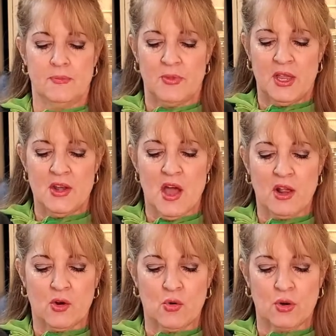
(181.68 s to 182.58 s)
and not
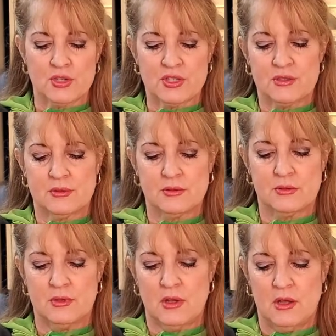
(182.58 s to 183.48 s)
coarse.
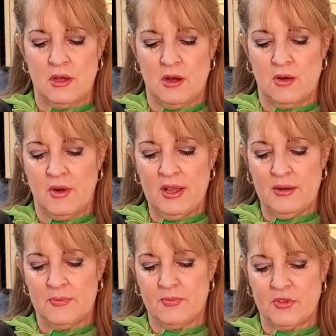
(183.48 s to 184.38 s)
All right,
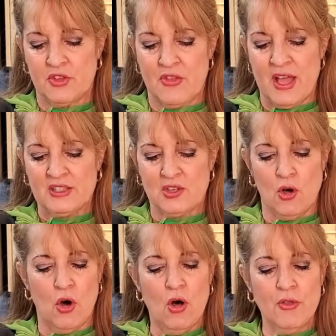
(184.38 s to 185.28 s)
so that's
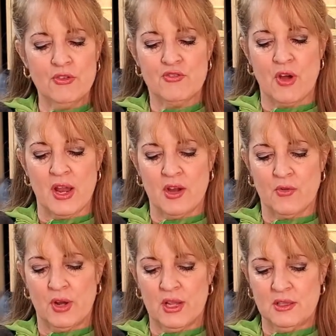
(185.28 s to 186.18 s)
all the dry
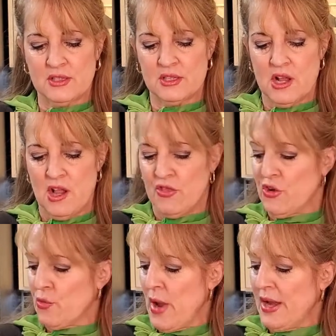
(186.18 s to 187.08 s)
ingredients.
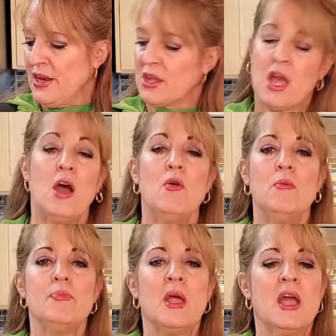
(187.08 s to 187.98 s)
They're ready to go.
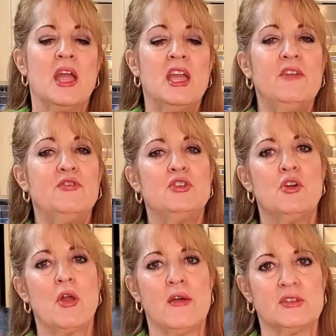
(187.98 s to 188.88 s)
If you
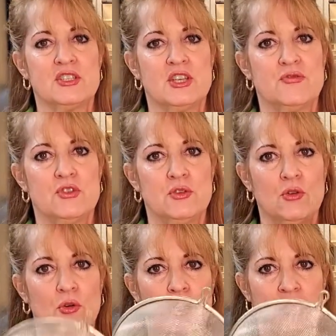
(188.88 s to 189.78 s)
don't have a sifter
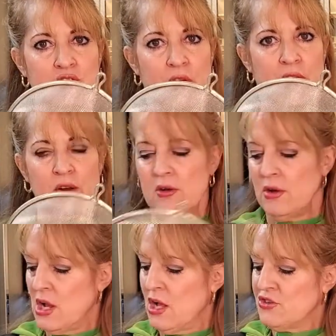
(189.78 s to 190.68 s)
or a strainer,
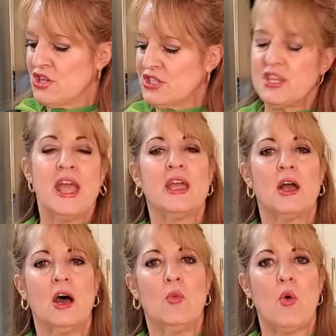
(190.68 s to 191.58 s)
just take
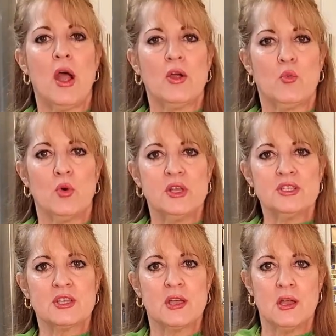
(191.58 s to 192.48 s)
a wire whisk